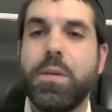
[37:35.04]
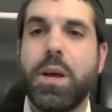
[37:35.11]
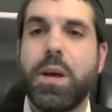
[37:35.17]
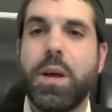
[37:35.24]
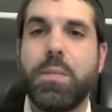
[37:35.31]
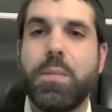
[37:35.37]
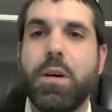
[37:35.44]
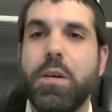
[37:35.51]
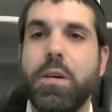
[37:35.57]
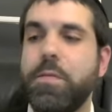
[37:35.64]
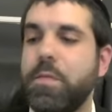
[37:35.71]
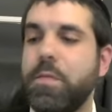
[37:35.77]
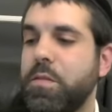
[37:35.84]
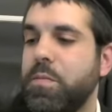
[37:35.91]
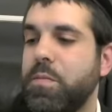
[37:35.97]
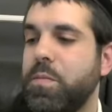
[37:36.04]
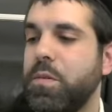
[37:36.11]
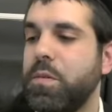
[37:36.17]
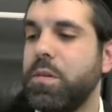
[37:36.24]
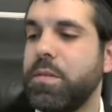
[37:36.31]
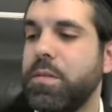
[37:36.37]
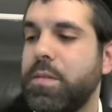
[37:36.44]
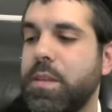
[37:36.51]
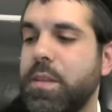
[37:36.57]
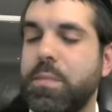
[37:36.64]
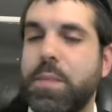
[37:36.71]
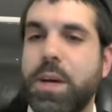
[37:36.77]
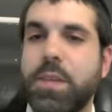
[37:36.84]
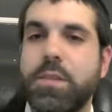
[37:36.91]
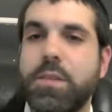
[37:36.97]
um, our firstborns that the
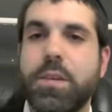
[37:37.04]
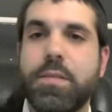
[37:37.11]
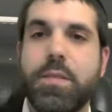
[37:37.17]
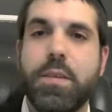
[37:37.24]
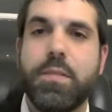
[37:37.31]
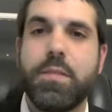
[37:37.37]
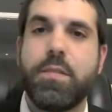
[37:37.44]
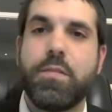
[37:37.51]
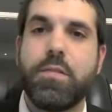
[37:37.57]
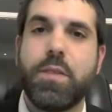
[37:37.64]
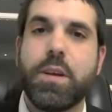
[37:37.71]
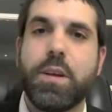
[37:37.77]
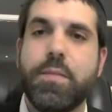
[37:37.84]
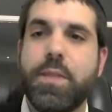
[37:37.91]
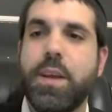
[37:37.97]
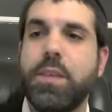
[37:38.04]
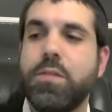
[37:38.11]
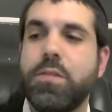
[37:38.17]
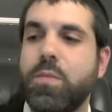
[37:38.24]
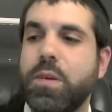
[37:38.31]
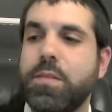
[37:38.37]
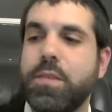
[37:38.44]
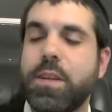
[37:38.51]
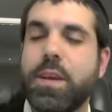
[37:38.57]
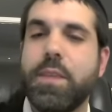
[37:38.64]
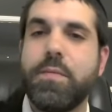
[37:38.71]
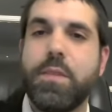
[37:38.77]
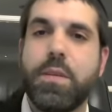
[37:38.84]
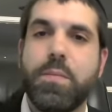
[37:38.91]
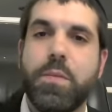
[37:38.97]
mashchis, this destructive angel, wasn't
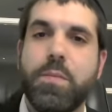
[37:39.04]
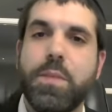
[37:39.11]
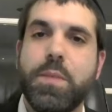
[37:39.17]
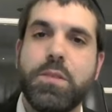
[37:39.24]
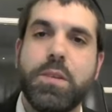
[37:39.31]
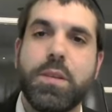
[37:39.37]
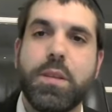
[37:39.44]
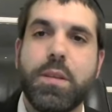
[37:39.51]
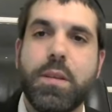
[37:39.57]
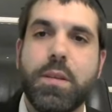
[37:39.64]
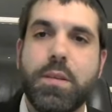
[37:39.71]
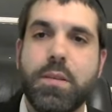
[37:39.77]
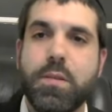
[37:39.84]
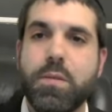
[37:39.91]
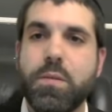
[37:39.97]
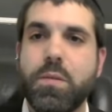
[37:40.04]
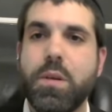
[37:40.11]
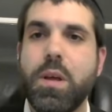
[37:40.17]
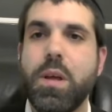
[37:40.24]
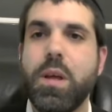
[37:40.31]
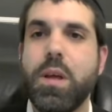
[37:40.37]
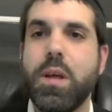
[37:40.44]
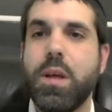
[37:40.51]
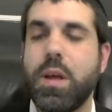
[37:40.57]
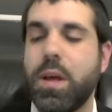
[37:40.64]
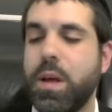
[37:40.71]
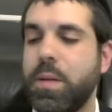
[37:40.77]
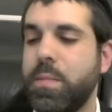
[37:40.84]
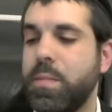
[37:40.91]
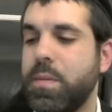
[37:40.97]
given permission to to
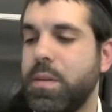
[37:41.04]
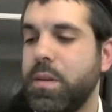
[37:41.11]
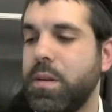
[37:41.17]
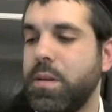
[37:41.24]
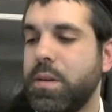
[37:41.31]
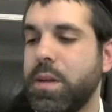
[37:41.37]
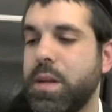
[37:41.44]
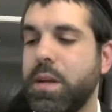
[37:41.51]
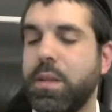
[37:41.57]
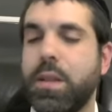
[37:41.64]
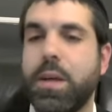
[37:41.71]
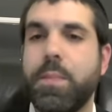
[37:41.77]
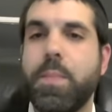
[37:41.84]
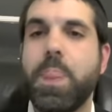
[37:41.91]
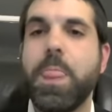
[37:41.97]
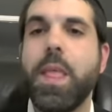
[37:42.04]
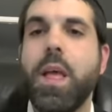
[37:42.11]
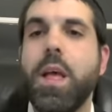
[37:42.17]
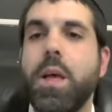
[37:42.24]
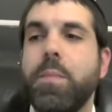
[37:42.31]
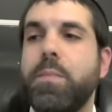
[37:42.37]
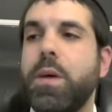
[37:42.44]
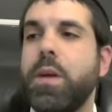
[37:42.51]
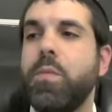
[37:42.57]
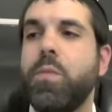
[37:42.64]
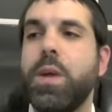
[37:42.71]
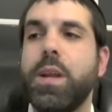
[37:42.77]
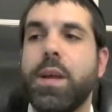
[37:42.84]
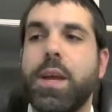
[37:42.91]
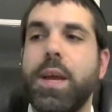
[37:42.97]
um, to kill them. But
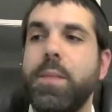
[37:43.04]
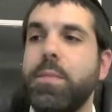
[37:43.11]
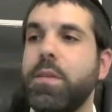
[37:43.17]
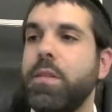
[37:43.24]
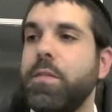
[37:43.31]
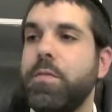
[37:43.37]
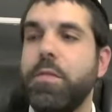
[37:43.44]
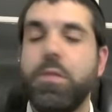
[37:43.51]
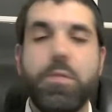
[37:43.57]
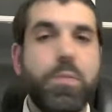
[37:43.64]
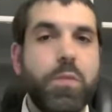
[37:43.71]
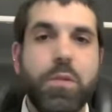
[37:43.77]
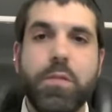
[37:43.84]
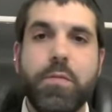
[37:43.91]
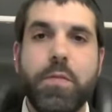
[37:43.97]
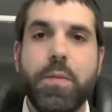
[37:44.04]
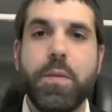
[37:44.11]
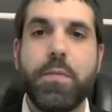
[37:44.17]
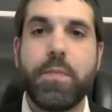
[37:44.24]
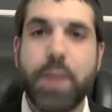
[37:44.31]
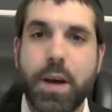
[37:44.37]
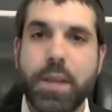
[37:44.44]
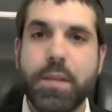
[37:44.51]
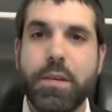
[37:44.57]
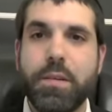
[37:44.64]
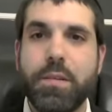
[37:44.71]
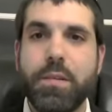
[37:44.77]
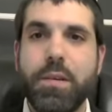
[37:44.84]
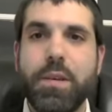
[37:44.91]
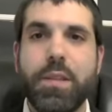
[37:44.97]
when it came to the firstborn from the
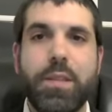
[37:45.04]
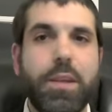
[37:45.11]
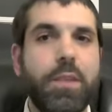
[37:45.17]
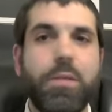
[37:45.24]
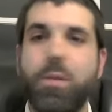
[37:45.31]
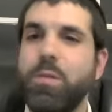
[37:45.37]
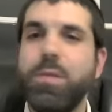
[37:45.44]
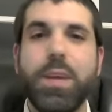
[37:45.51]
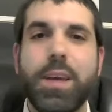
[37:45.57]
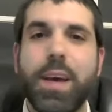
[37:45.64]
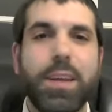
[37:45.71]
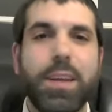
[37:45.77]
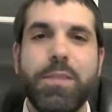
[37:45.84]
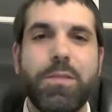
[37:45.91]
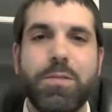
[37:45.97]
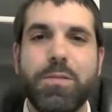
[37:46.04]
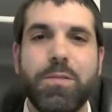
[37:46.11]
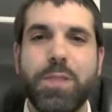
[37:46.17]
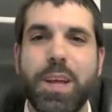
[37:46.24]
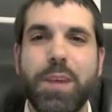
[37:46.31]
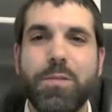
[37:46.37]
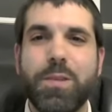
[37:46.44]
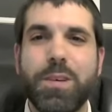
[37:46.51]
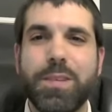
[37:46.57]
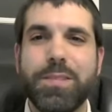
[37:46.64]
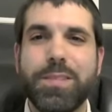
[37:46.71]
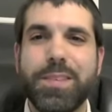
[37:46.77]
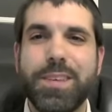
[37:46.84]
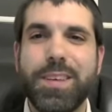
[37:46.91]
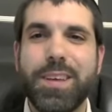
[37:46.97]
father, there only God knows who that
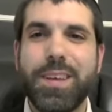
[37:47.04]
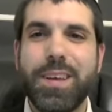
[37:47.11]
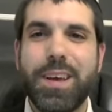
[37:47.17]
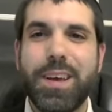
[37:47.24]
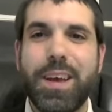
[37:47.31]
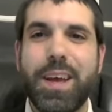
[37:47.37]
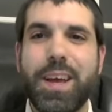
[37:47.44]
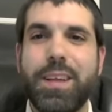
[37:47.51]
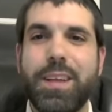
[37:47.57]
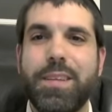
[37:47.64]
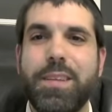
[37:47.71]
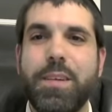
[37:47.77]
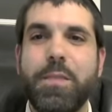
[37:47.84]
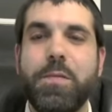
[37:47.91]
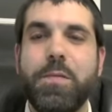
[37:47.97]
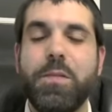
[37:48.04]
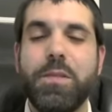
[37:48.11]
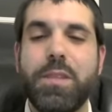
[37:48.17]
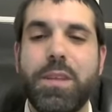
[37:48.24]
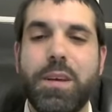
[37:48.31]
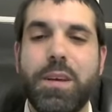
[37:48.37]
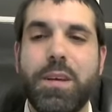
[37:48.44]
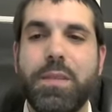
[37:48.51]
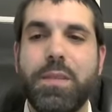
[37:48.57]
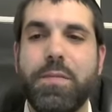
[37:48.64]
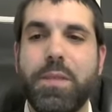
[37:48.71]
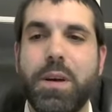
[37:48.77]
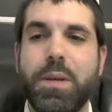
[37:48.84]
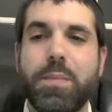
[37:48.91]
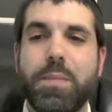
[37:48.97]
was. And therefore, the
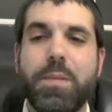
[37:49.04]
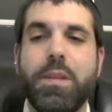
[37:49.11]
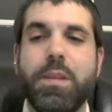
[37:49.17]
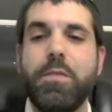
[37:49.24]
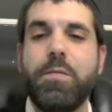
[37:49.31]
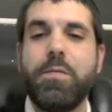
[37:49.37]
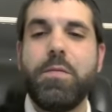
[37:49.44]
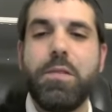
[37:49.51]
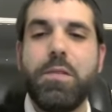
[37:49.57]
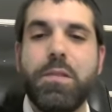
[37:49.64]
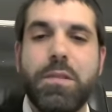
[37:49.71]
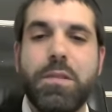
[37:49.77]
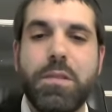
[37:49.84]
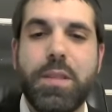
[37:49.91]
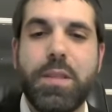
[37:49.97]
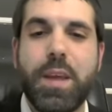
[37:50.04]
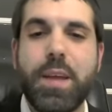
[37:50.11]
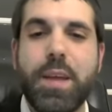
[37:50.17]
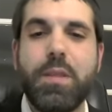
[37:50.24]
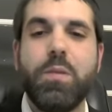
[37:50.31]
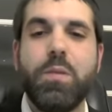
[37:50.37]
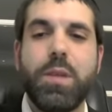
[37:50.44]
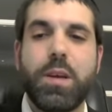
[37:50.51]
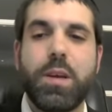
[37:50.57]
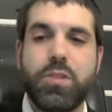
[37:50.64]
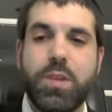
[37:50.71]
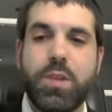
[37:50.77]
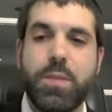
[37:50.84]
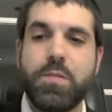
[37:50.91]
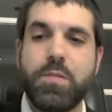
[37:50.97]
um, therefore that Om
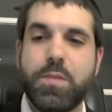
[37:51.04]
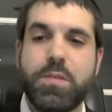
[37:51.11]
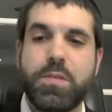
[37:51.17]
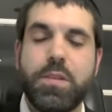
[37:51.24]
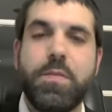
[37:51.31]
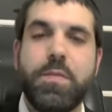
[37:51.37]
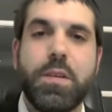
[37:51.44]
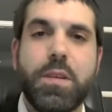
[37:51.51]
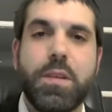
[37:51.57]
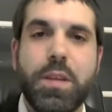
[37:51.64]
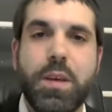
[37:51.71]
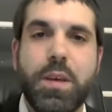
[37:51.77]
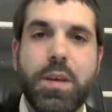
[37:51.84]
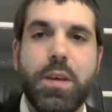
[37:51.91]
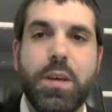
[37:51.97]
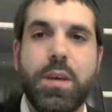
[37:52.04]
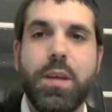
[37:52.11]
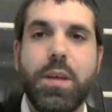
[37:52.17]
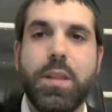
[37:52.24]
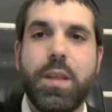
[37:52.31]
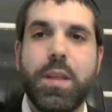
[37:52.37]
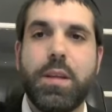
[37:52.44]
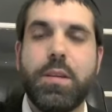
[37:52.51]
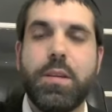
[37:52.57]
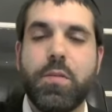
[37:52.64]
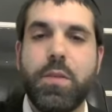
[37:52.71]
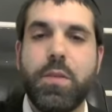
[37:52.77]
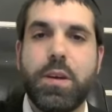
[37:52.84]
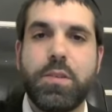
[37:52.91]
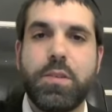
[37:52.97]
Hashem specifically, that
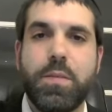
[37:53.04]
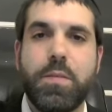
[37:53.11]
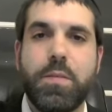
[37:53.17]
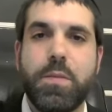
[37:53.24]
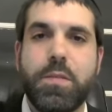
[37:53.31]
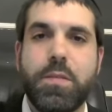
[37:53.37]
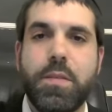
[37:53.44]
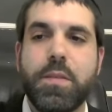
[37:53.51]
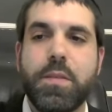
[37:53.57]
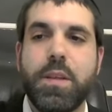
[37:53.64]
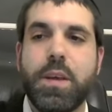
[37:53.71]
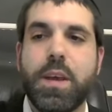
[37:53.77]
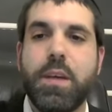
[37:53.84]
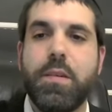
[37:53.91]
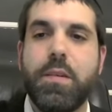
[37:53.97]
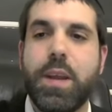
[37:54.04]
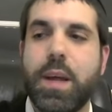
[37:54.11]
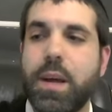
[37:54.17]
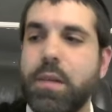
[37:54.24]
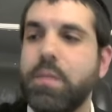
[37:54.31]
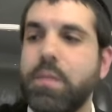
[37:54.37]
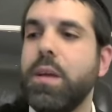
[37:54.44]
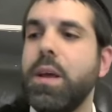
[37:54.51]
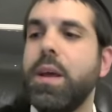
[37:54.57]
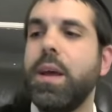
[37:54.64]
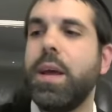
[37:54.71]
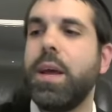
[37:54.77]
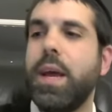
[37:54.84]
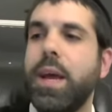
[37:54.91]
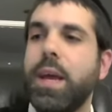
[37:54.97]
decree Hashem specifically carried out,
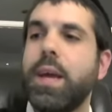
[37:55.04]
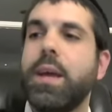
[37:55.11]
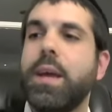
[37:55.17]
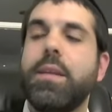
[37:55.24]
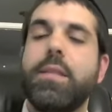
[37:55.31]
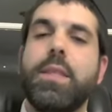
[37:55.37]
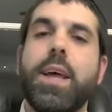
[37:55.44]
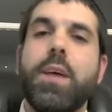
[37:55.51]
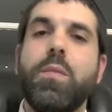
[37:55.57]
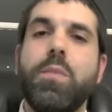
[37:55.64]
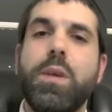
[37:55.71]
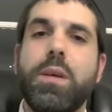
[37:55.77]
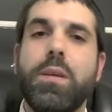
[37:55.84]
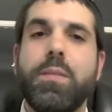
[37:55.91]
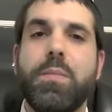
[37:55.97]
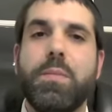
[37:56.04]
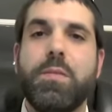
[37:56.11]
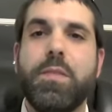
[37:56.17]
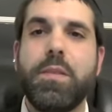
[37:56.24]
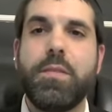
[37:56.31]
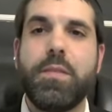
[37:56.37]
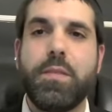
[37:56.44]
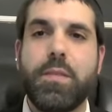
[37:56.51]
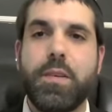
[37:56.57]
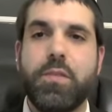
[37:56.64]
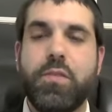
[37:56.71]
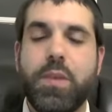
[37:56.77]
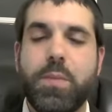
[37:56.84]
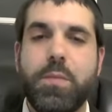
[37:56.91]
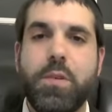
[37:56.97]
and that we, since it's
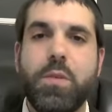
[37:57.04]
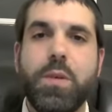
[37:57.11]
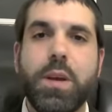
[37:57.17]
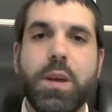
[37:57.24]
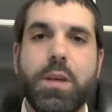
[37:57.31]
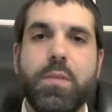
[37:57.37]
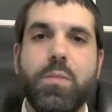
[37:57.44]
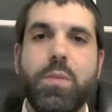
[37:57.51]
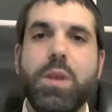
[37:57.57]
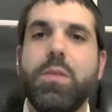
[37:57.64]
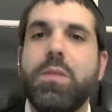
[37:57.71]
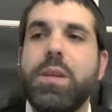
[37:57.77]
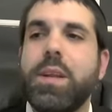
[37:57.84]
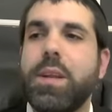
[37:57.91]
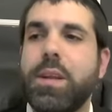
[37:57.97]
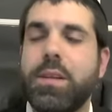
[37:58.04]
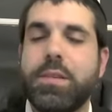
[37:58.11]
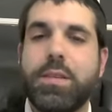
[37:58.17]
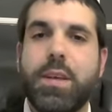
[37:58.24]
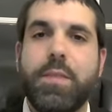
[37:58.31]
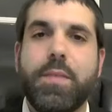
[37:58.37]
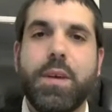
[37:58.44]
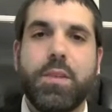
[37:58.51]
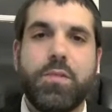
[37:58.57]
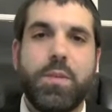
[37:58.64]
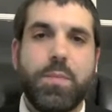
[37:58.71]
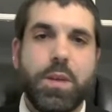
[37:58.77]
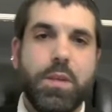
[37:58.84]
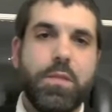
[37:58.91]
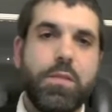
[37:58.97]
Hashem doing it, we don't need any saving.
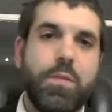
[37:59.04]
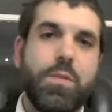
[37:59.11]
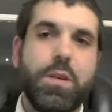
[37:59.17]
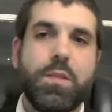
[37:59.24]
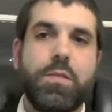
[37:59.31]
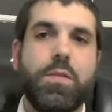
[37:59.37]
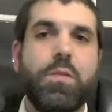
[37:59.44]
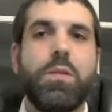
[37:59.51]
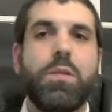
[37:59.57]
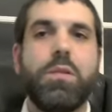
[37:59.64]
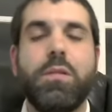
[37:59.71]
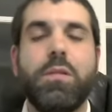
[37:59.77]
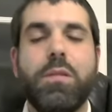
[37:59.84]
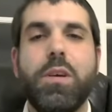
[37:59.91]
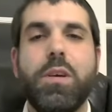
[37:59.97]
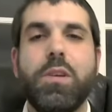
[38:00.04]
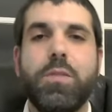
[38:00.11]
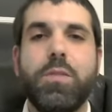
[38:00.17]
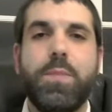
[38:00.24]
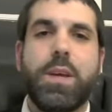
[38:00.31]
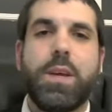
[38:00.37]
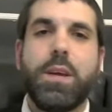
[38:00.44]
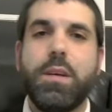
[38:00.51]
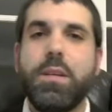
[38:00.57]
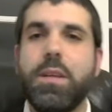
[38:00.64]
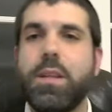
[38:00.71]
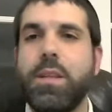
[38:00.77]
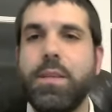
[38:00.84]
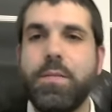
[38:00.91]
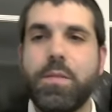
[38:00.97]
Hashem kills the ones who are should be killed
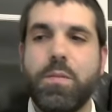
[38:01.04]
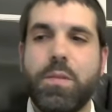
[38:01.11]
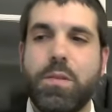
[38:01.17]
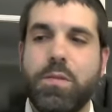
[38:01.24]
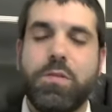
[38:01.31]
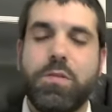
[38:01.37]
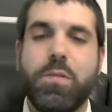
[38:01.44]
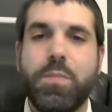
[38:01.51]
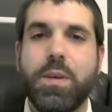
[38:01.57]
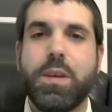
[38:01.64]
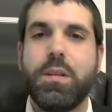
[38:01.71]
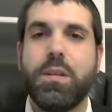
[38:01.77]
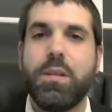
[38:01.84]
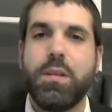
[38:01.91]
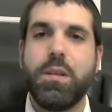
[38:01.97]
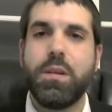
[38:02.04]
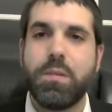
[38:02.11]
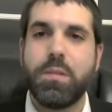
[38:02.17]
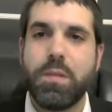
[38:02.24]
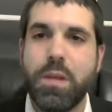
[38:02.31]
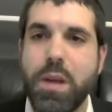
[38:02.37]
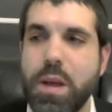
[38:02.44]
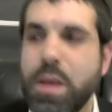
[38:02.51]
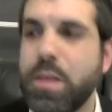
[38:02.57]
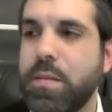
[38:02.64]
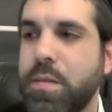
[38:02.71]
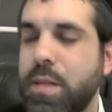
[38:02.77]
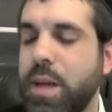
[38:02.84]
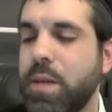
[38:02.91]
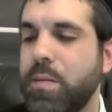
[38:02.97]
and leaves the one who shouldn't be killed alone, so
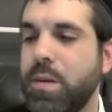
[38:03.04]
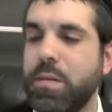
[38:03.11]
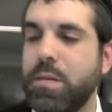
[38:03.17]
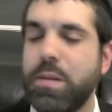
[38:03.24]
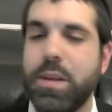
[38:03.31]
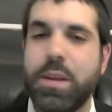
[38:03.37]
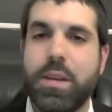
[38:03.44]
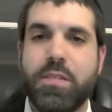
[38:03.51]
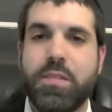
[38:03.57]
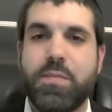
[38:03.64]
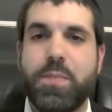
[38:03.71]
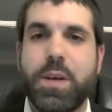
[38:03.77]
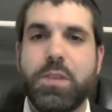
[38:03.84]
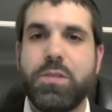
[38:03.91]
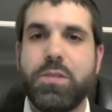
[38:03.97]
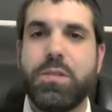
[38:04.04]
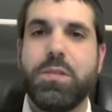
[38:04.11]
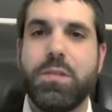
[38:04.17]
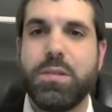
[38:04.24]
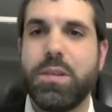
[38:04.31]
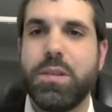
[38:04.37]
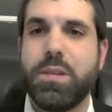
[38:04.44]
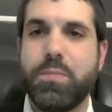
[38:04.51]
that we don't need a special